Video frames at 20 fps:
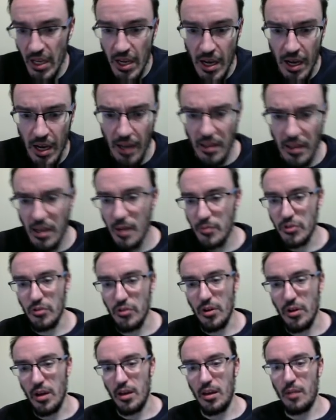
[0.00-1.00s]
And then I'm sure
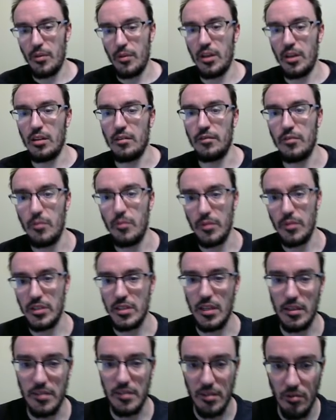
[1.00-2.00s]
I made a few
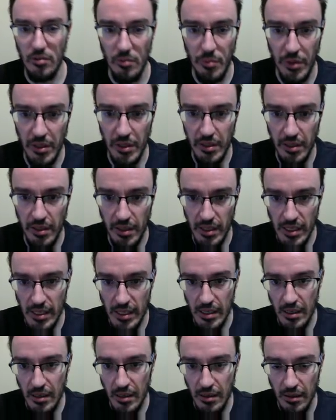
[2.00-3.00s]
mistakes here, but
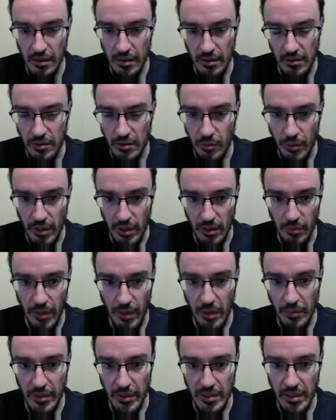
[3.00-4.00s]
to me the main
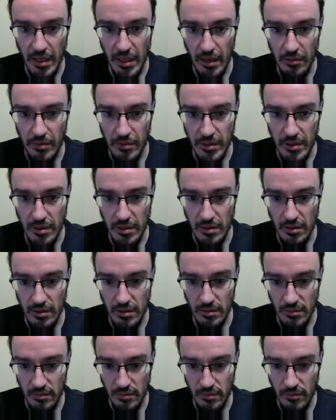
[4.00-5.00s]
mistake was the
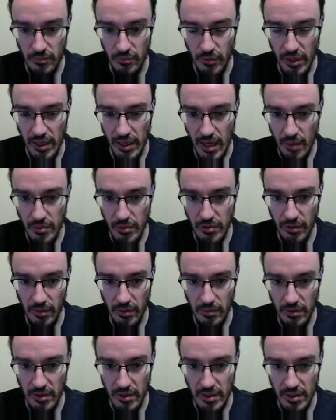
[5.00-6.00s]
recapturing
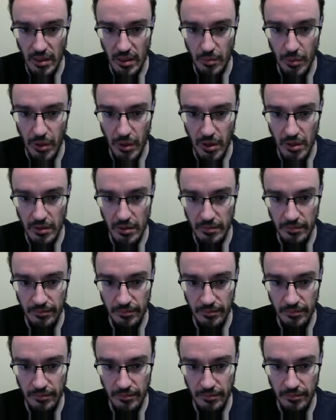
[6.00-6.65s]
with the c pawn.